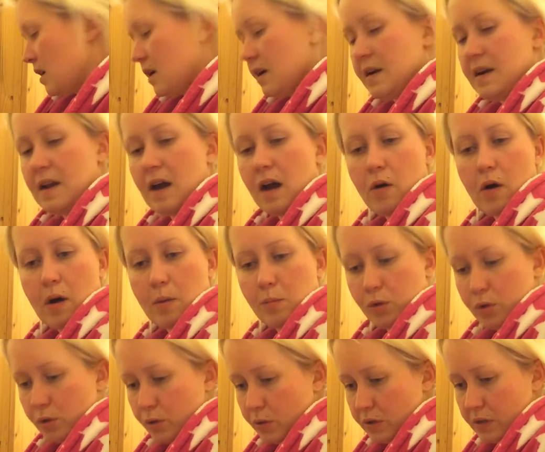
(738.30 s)
now I'm
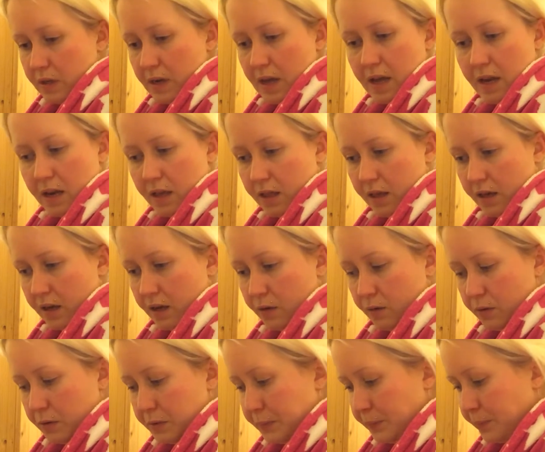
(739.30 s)
not using anything at
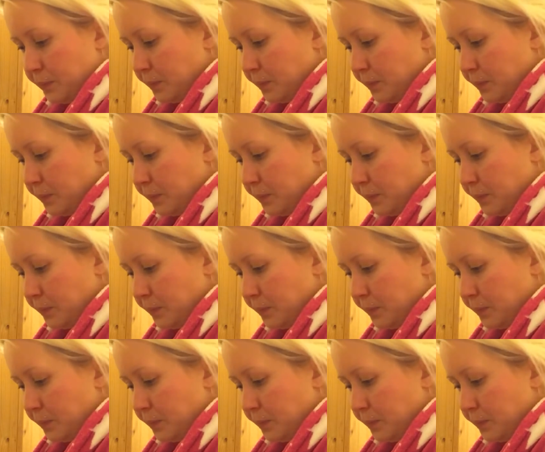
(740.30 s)
all,